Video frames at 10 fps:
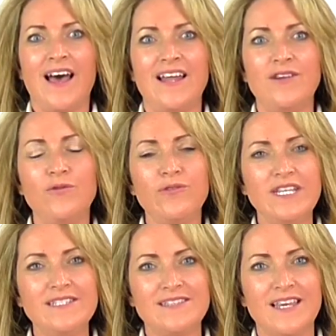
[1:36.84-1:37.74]
And all
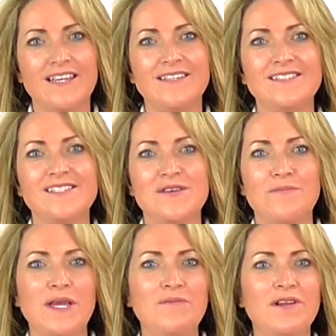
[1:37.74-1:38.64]
these things that
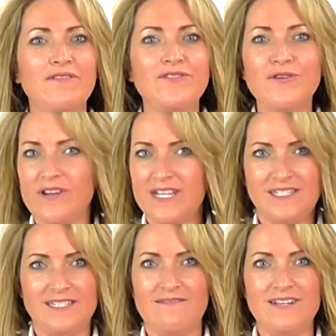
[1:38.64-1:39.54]
people have not
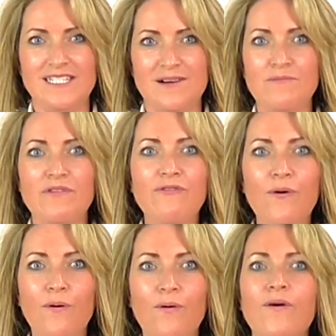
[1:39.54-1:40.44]
necessarily done
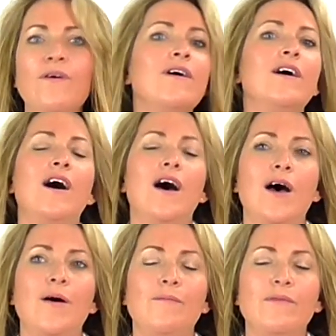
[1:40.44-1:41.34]
before,
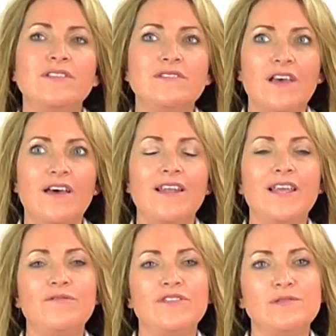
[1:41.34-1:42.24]

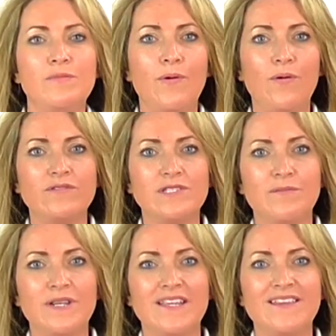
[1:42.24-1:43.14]
certainly with the support of
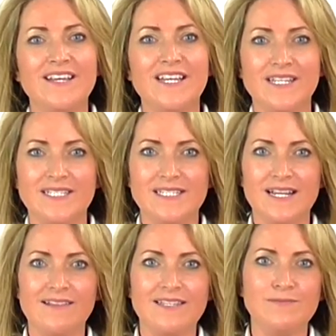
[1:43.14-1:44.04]
somebody that can
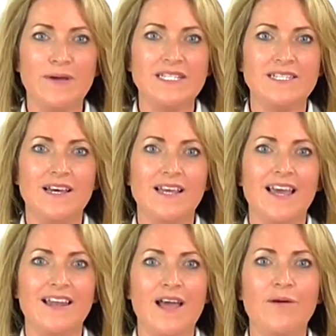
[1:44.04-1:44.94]
understand this better,
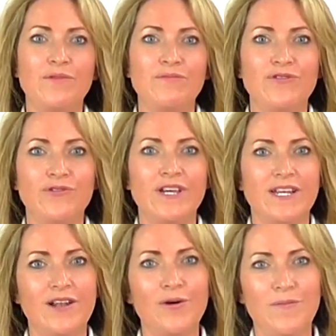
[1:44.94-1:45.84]
can help them through it in
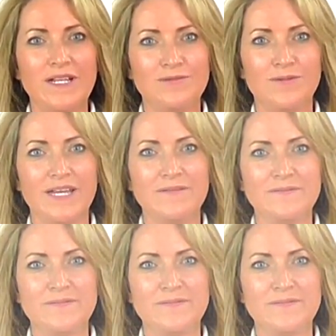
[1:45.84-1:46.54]
a lot better way.